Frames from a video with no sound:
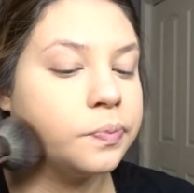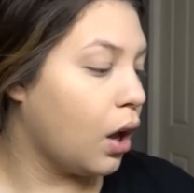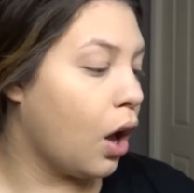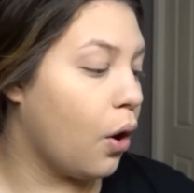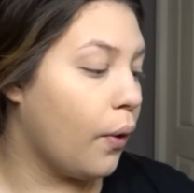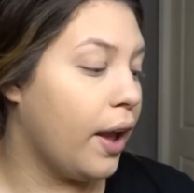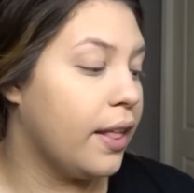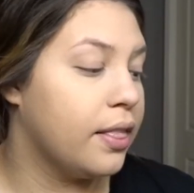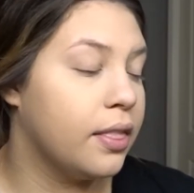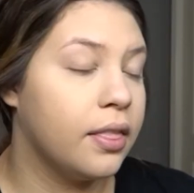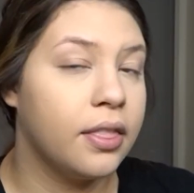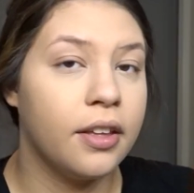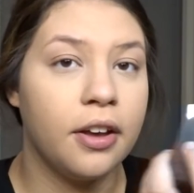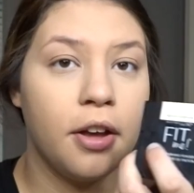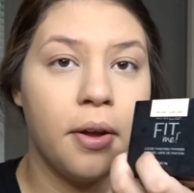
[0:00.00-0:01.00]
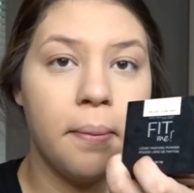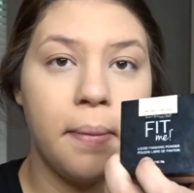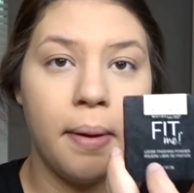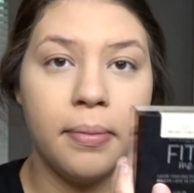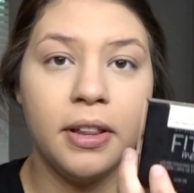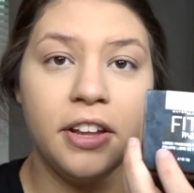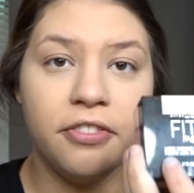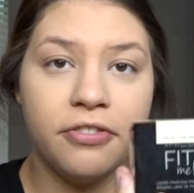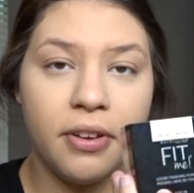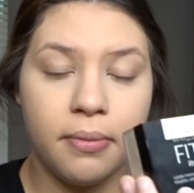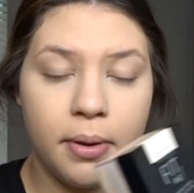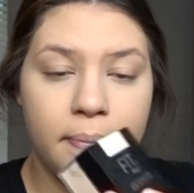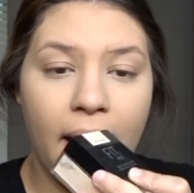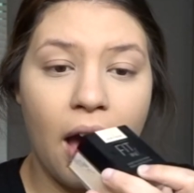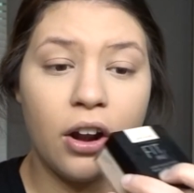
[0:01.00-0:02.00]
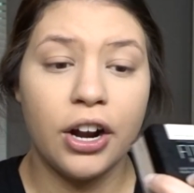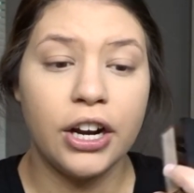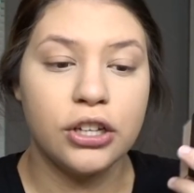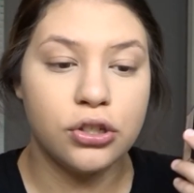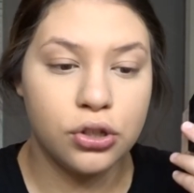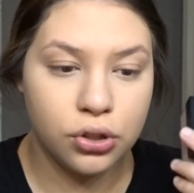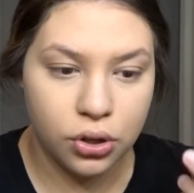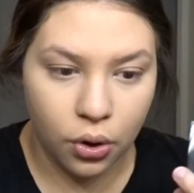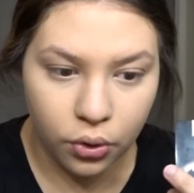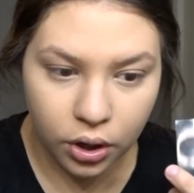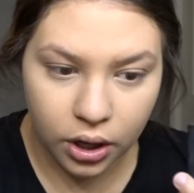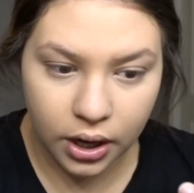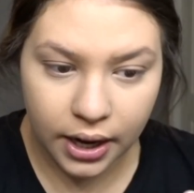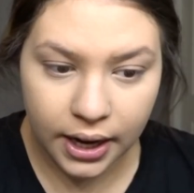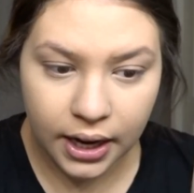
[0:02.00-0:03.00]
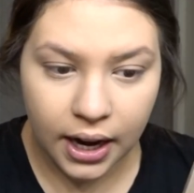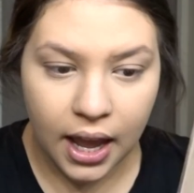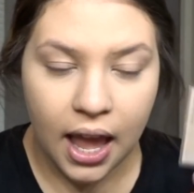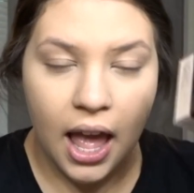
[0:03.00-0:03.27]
Oh, and the Maybelline Fit Me powder is so good